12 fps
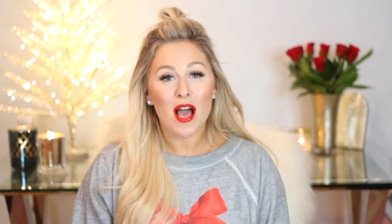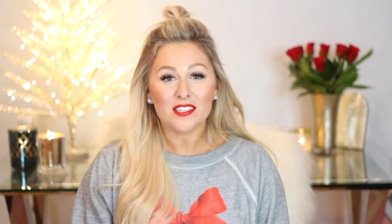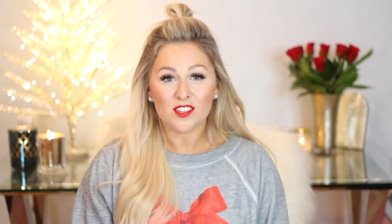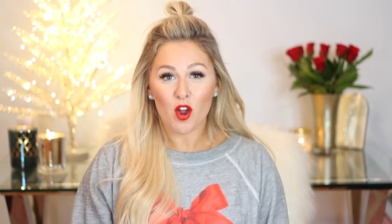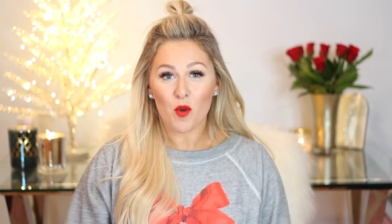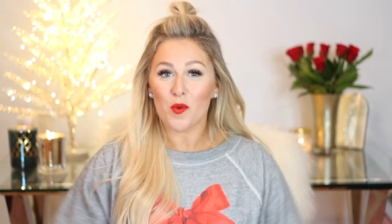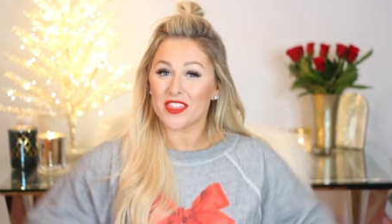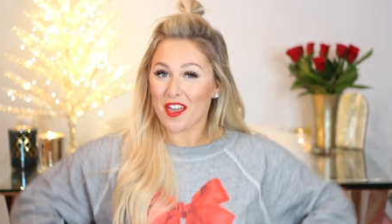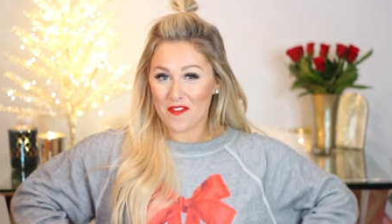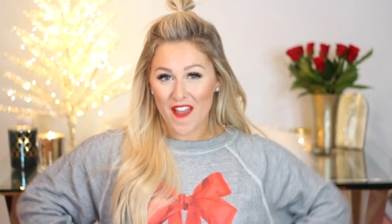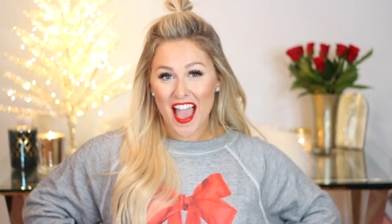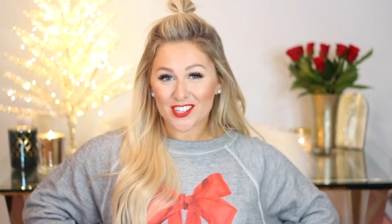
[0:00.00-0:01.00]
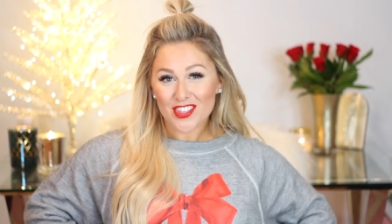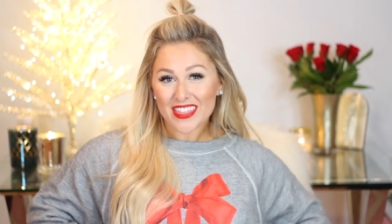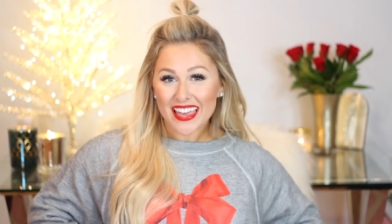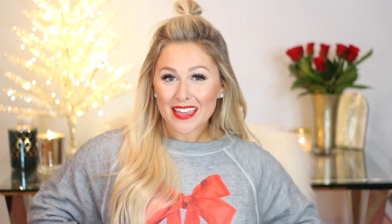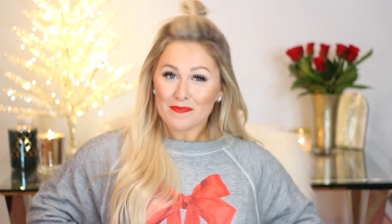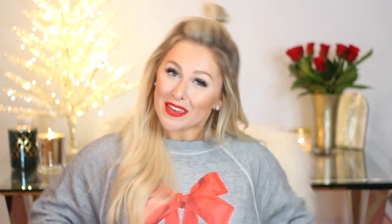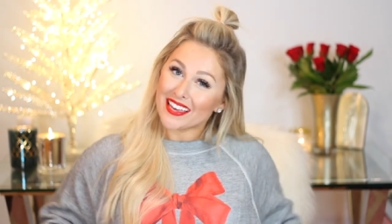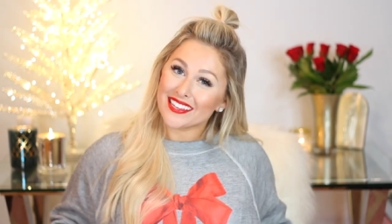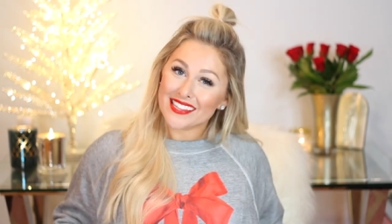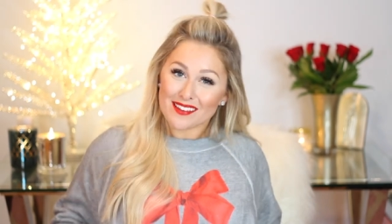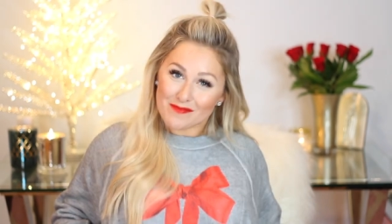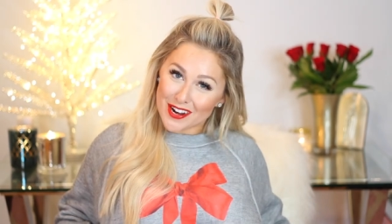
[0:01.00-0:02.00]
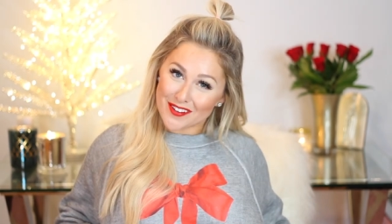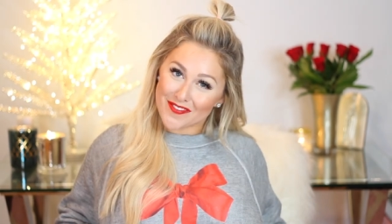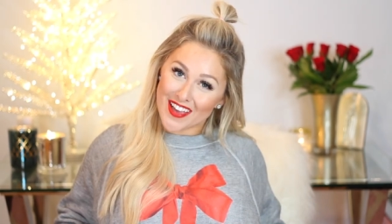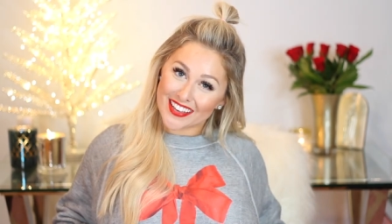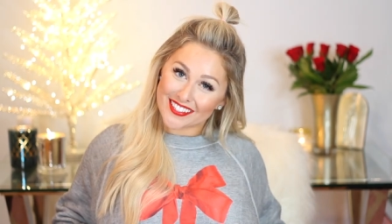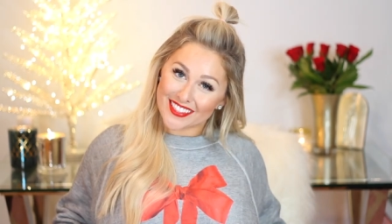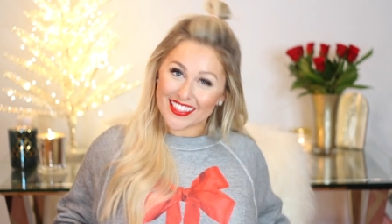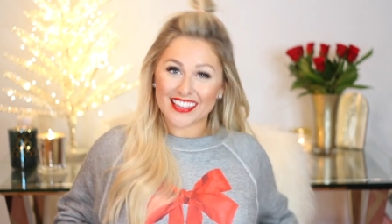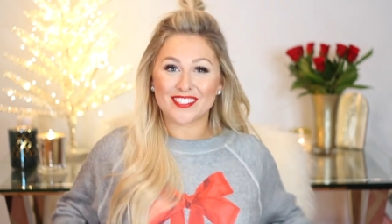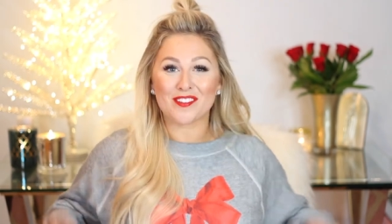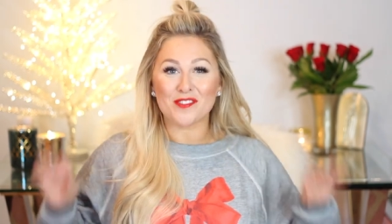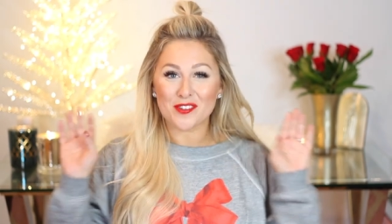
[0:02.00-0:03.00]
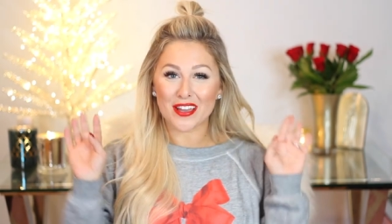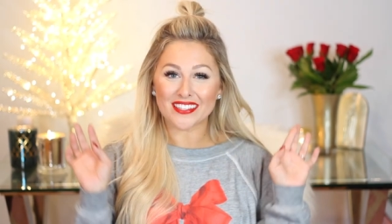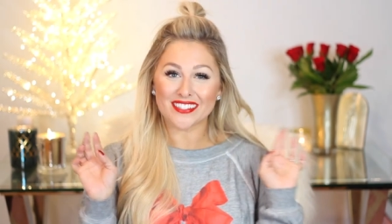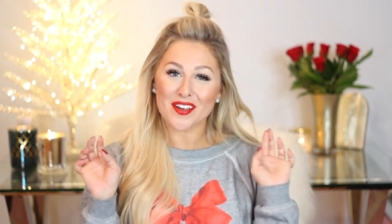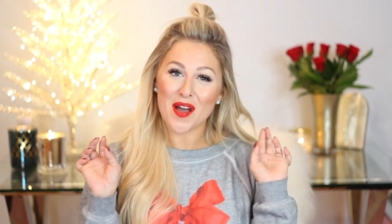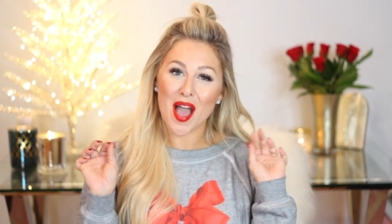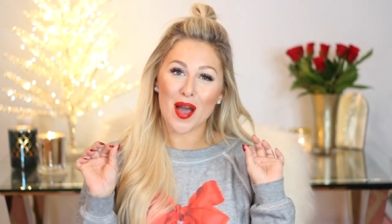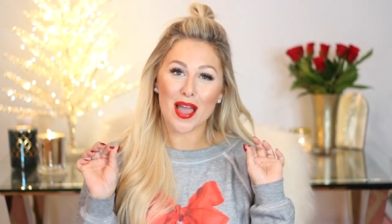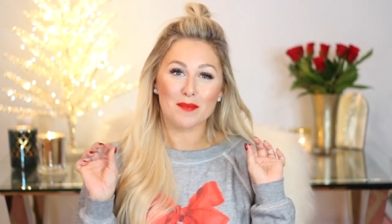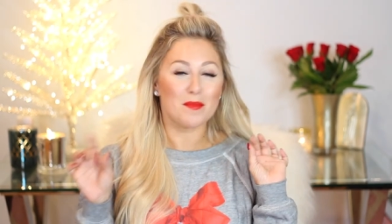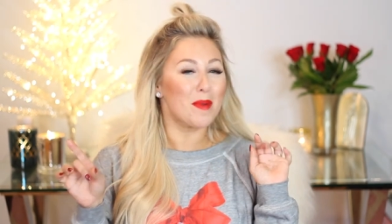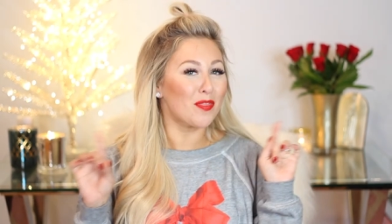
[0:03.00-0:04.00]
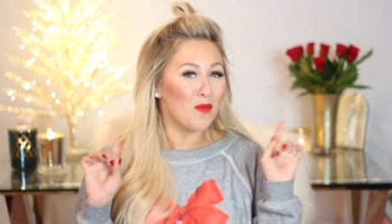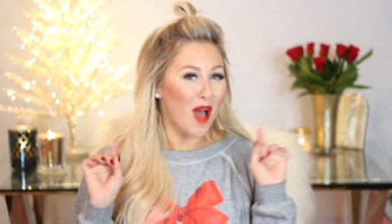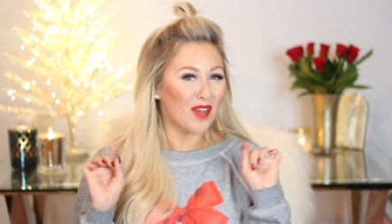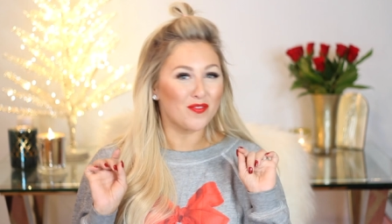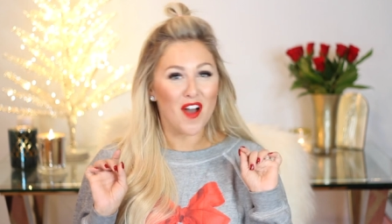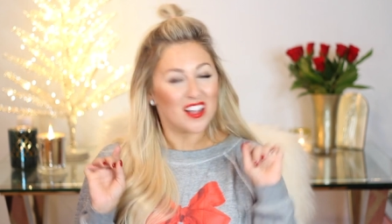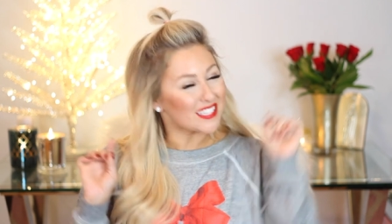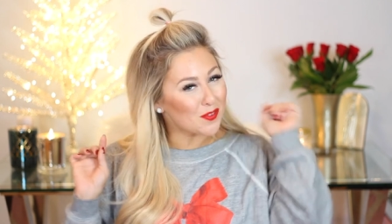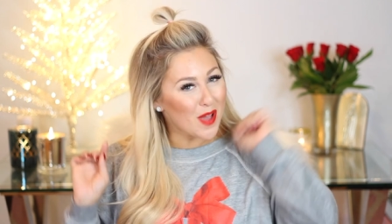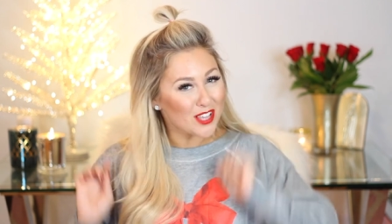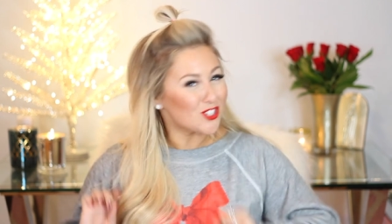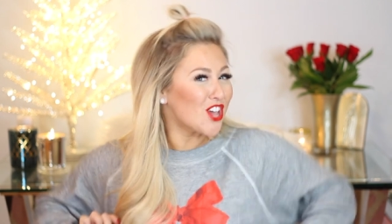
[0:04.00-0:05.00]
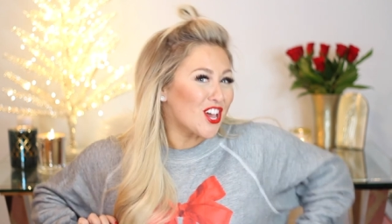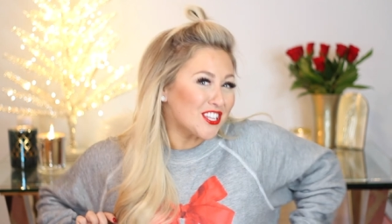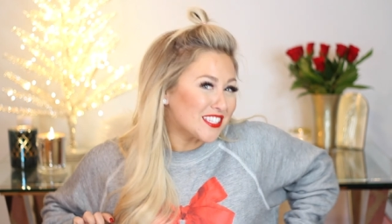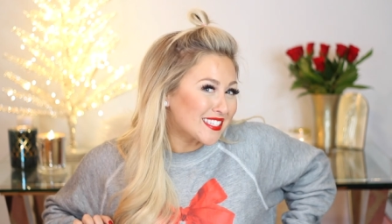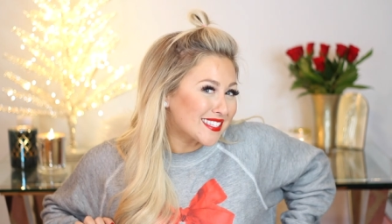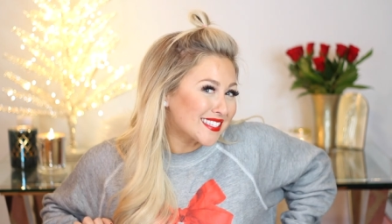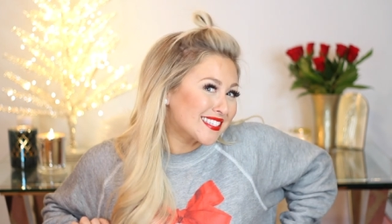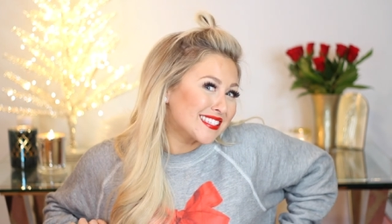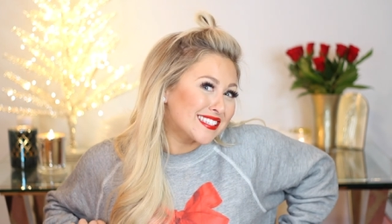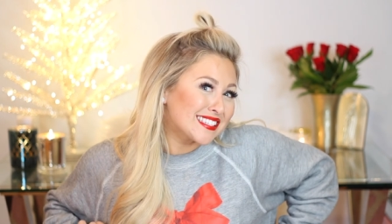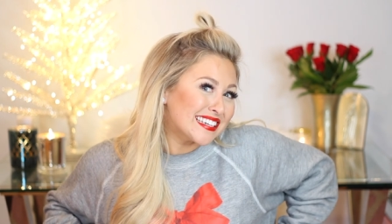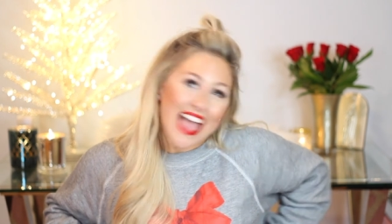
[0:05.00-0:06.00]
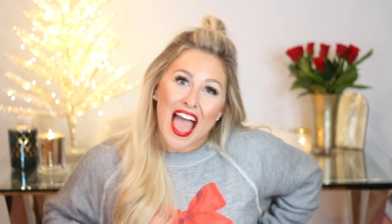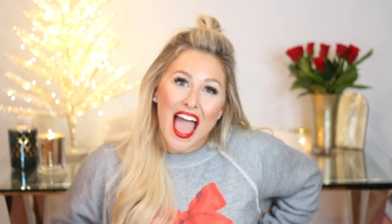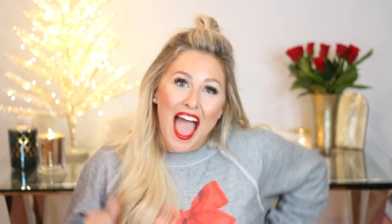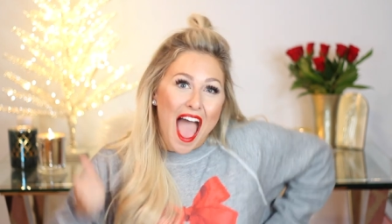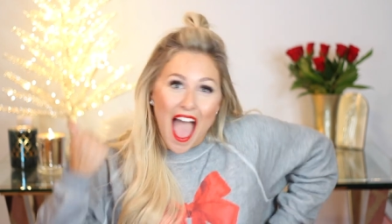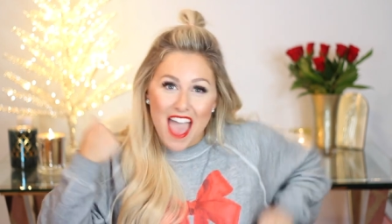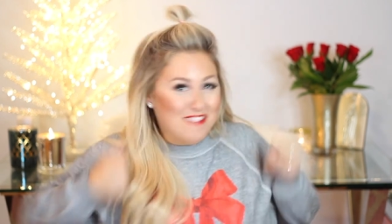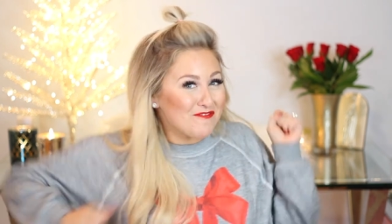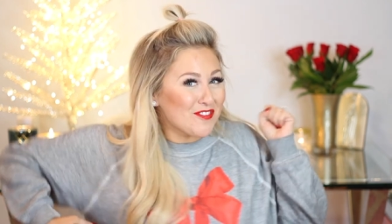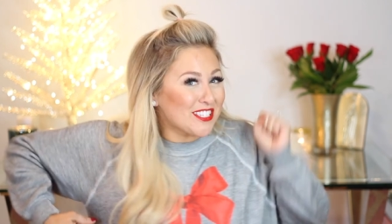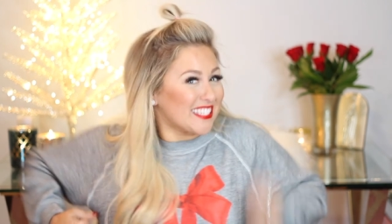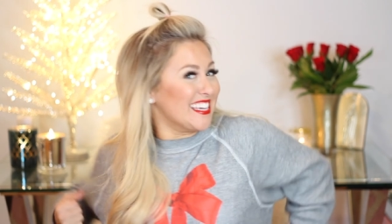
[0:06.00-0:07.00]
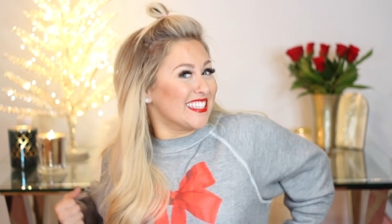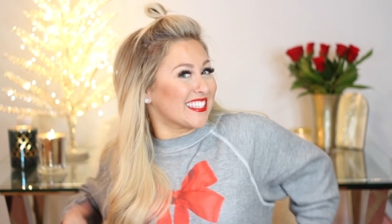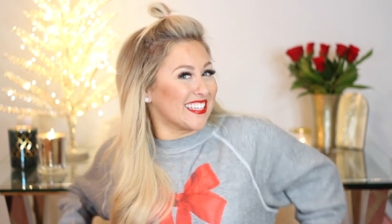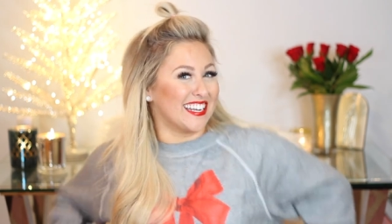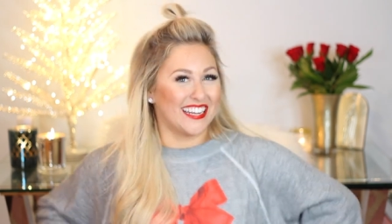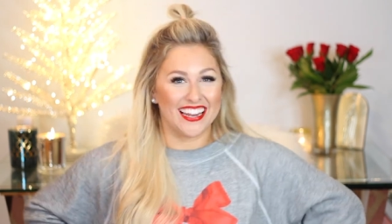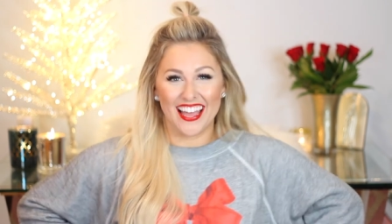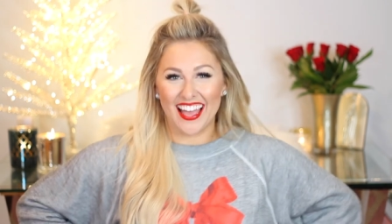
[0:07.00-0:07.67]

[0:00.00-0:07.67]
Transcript: I'll start with a fashion thing because I'm wearing a fashion thing. So you guys know how I am about the Wildfox sweatshirts every season.